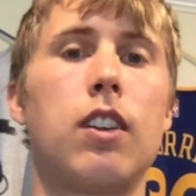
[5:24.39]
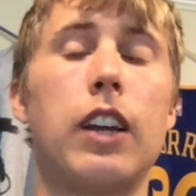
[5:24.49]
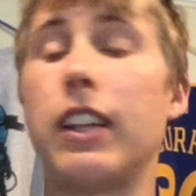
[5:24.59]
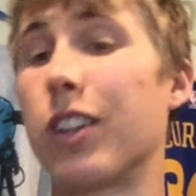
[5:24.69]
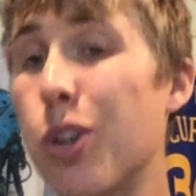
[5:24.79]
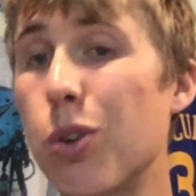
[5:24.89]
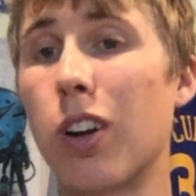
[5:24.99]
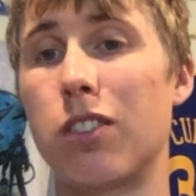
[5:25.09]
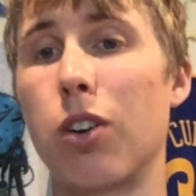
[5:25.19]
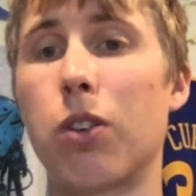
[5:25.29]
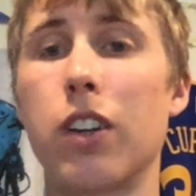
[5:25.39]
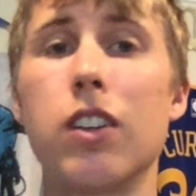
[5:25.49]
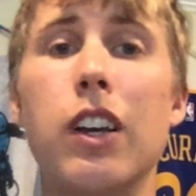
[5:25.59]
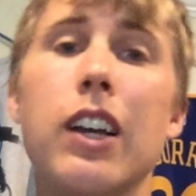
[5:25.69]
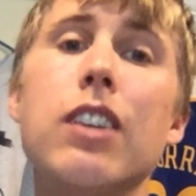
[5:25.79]
And the COOGA token
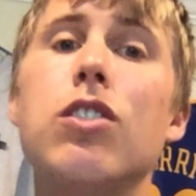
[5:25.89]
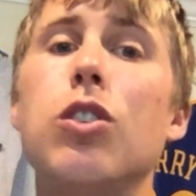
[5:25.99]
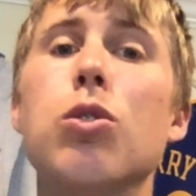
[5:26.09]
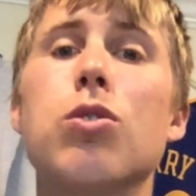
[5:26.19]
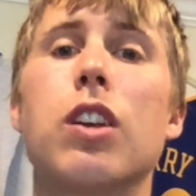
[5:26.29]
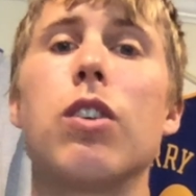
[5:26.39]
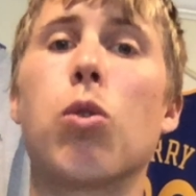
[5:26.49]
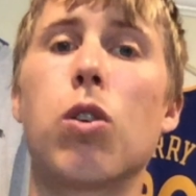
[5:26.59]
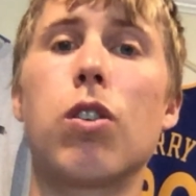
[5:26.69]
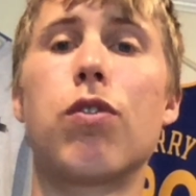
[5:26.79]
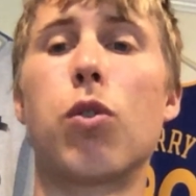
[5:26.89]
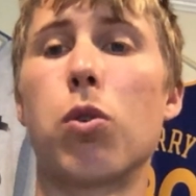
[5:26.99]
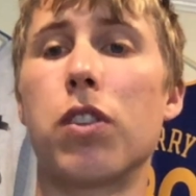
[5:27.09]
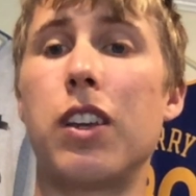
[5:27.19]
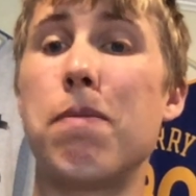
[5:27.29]
is used in order for
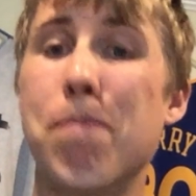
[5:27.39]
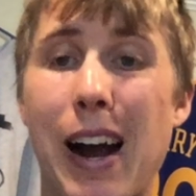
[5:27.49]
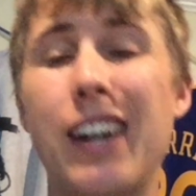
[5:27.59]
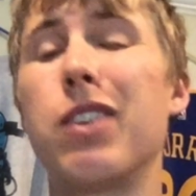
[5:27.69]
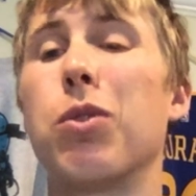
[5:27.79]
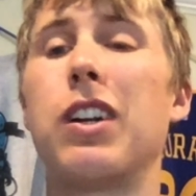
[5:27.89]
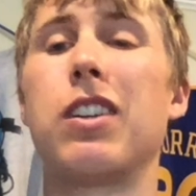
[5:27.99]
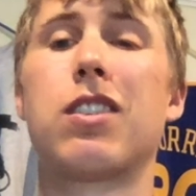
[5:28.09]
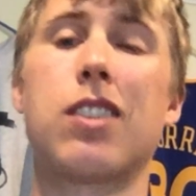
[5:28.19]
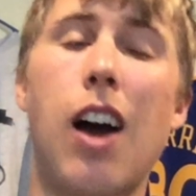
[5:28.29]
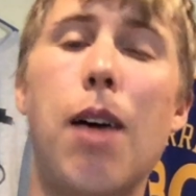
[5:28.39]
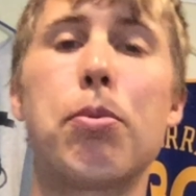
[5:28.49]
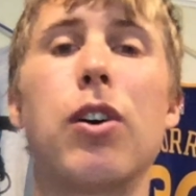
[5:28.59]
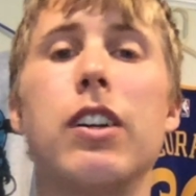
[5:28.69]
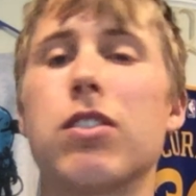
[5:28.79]
the mining rigs to
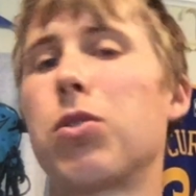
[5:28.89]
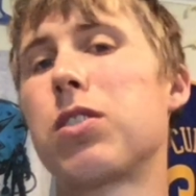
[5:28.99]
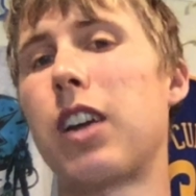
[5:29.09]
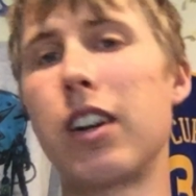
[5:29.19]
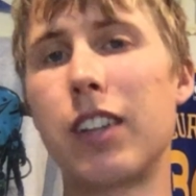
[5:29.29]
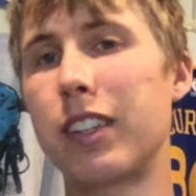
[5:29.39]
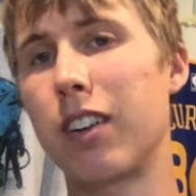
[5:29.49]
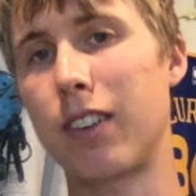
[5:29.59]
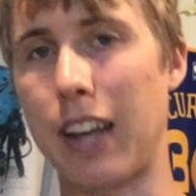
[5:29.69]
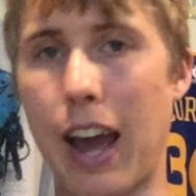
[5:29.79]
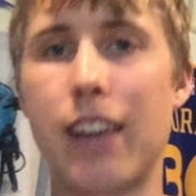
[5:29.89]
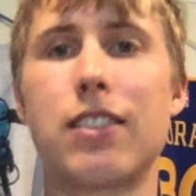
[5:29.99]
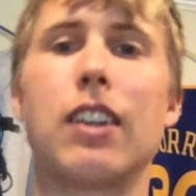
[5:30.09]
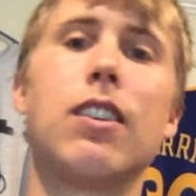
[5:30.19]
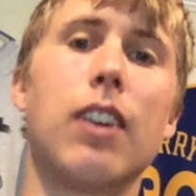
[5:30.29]
operate. So it's kind of like your gas
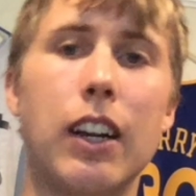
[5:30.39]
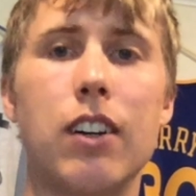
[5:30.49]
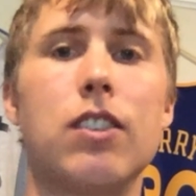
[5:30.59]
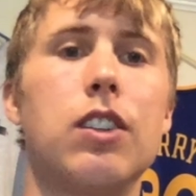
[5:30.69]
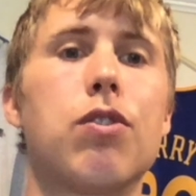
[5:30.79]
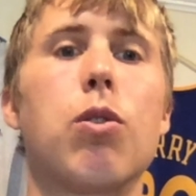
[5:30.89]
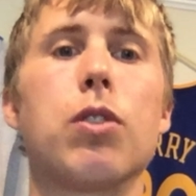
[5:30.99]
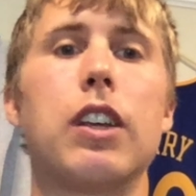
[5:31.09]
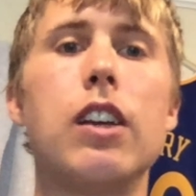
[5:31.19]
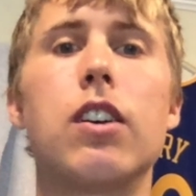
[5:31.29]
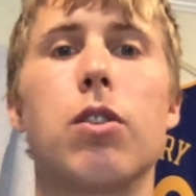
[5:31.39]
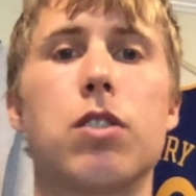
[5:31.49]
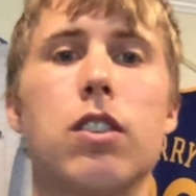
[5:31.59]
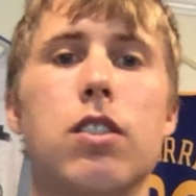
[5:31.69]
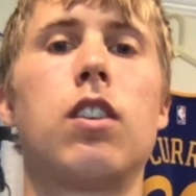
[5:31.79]
and your energy for the
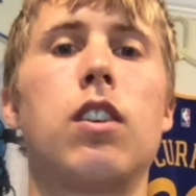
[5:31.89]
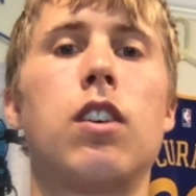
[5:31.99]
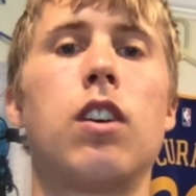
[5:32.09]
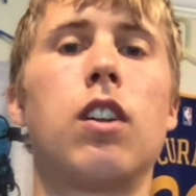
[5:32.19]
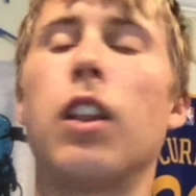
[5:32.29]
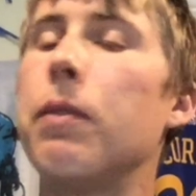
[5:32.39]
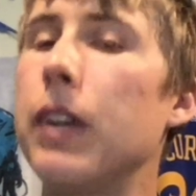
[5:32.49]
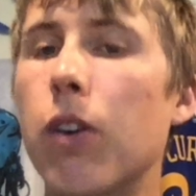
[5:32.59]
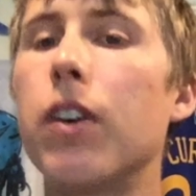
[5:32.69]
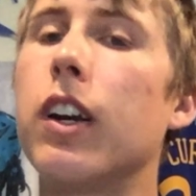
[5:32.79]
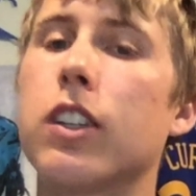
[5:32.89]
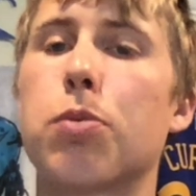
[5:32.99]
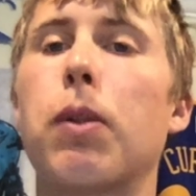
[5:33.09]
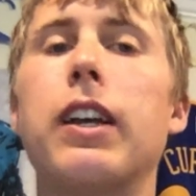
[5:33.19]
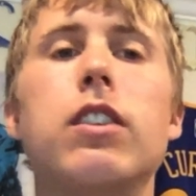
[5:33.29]
ecosystem. Let me go and
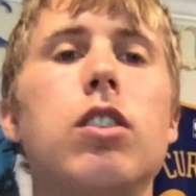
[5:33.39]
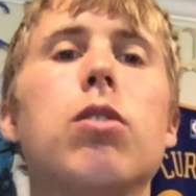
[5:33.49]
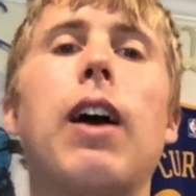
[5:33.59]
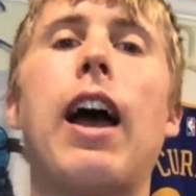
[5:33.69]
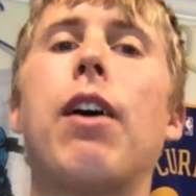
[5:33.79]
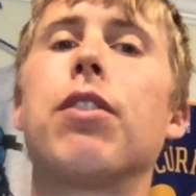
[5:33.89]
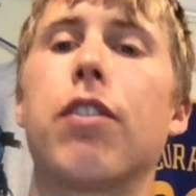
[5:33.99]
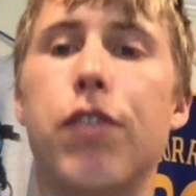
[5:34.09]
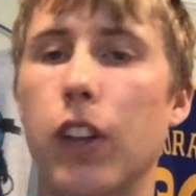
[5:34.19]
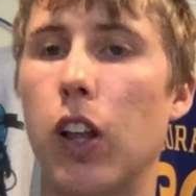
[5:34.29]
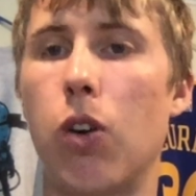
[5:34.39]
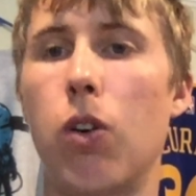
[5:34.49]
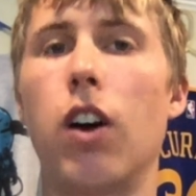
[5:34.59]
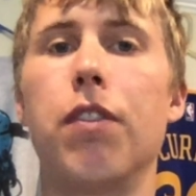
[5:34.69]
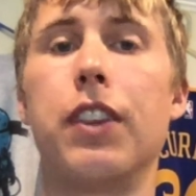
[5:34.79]
explain to you how the flow
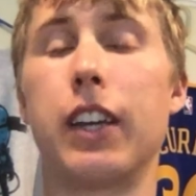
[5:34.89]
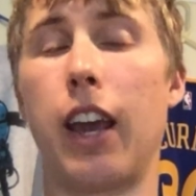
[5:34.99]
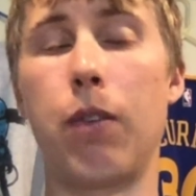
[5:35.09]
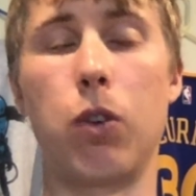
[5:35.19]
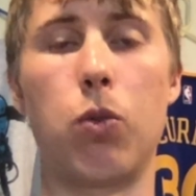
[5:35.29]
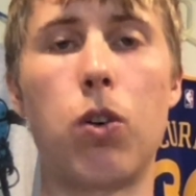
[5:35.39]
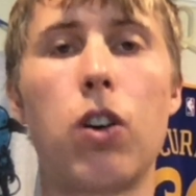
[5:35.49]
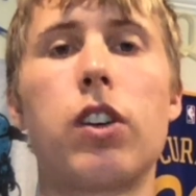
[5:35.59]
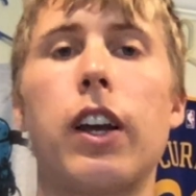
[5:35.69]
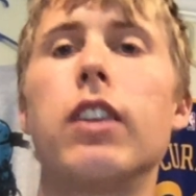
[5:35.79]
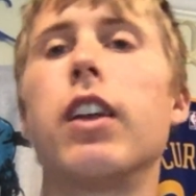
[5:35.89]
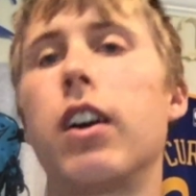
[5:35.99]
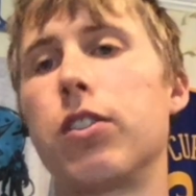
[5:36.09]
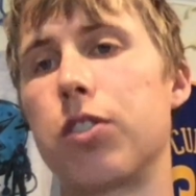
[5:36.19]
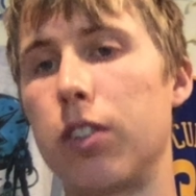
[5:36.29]
of the game will work, and then I'll
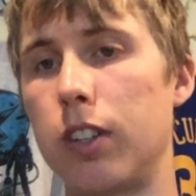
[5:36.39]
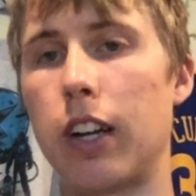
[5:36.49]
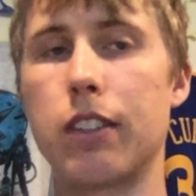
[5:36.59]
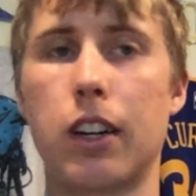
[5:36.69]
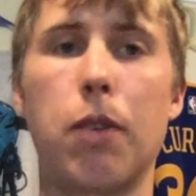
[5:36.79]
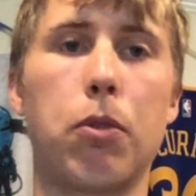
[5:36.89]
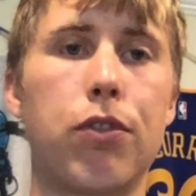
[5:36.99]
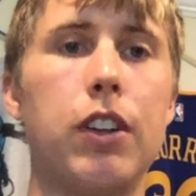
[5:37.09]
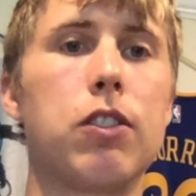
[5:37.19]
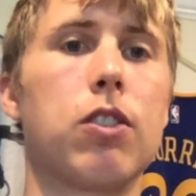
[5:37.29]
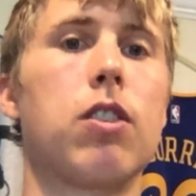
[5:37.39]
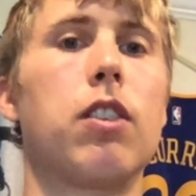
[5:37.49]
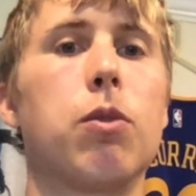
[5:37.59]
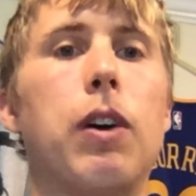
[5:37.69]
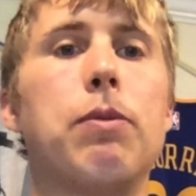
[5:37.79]
show you guys a couple features on the
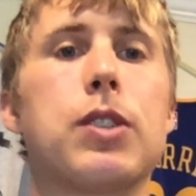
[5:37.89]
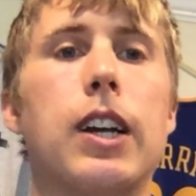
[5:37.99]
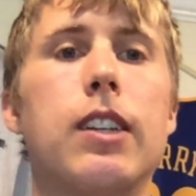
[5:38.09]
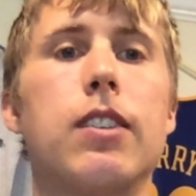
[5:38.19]
website.